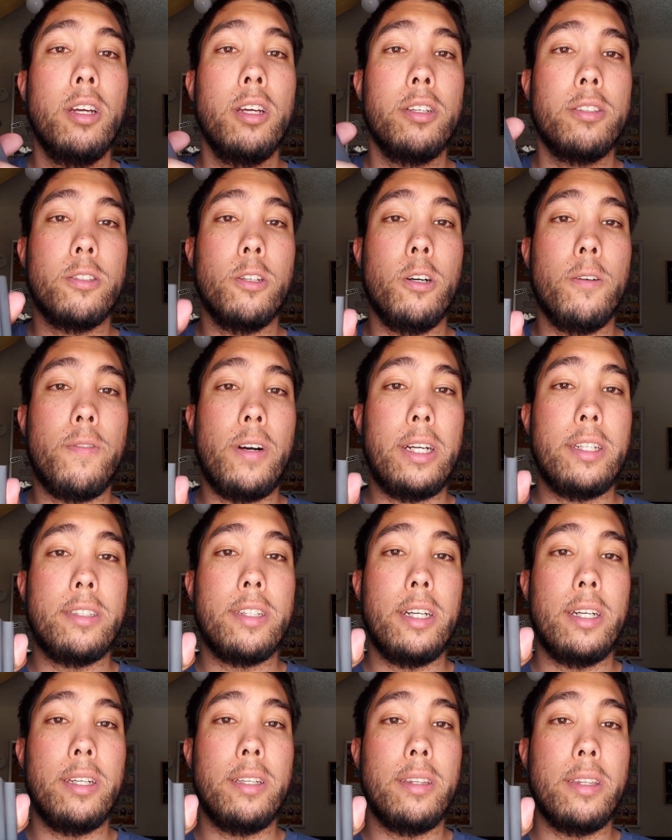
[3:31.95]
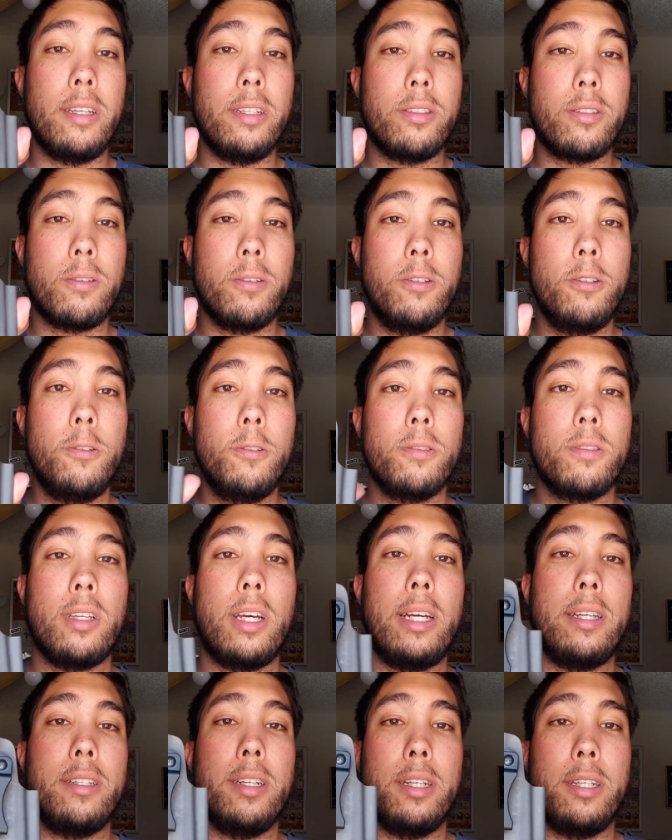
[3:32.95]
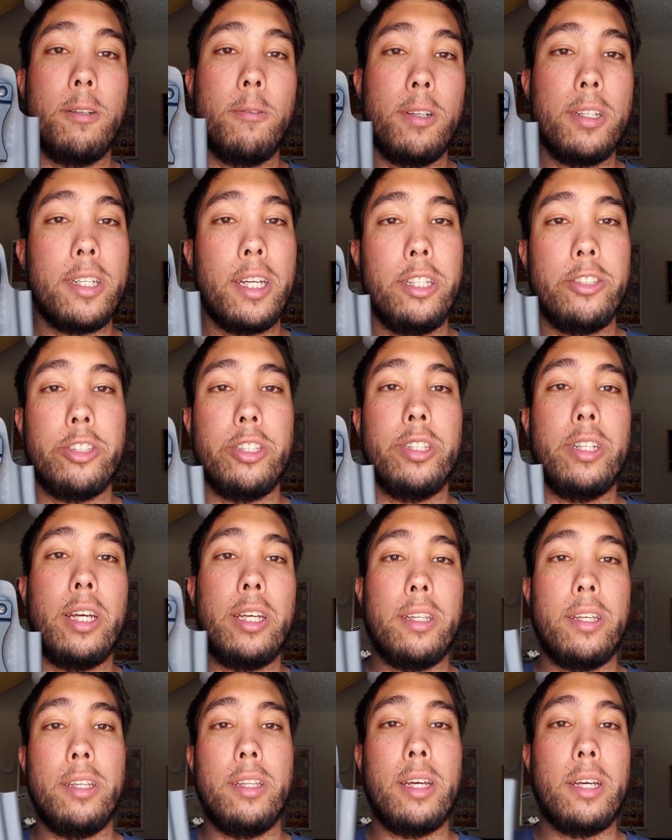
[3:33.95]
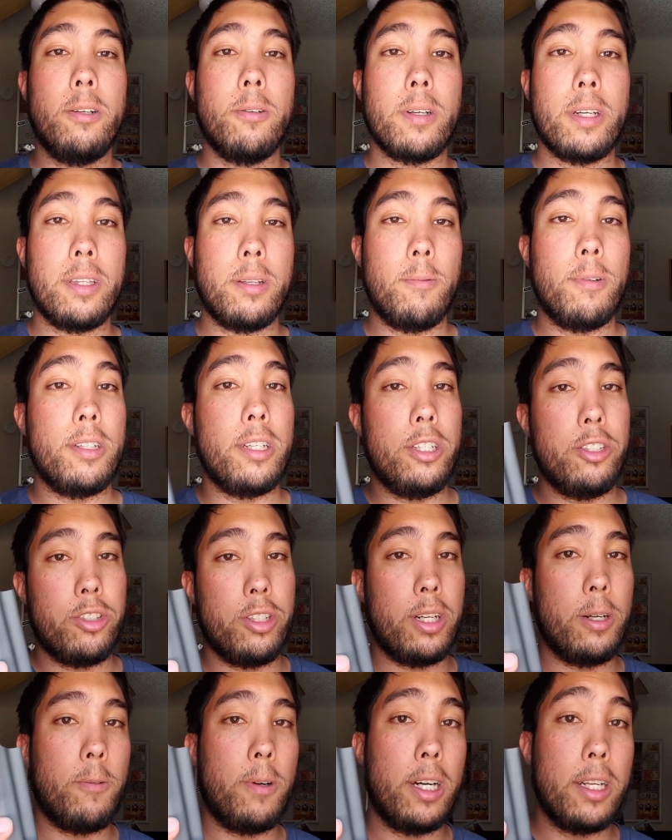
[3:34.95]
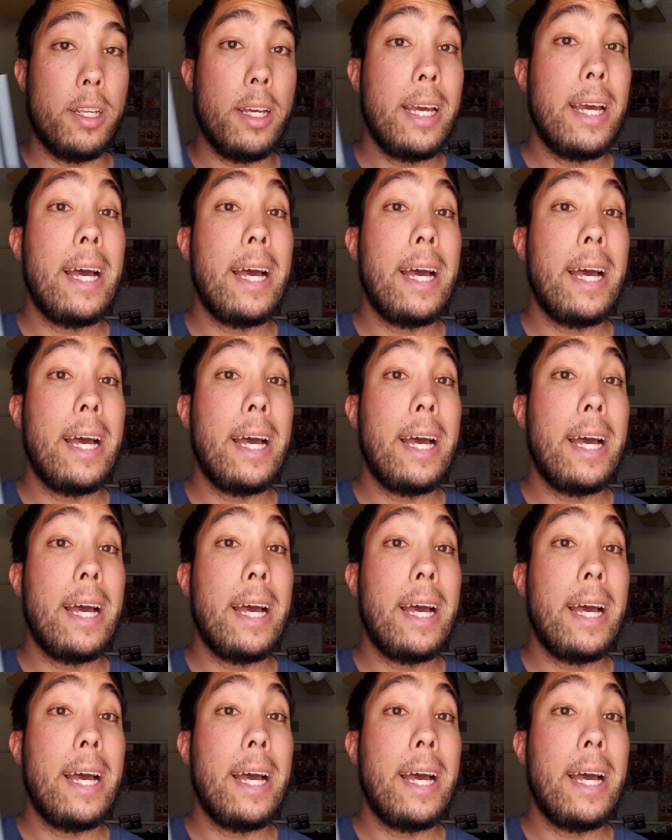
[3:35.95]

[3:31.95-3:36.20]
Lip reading: So if I tighten these screws, I tighten the retention, and then I don't get the retention I want.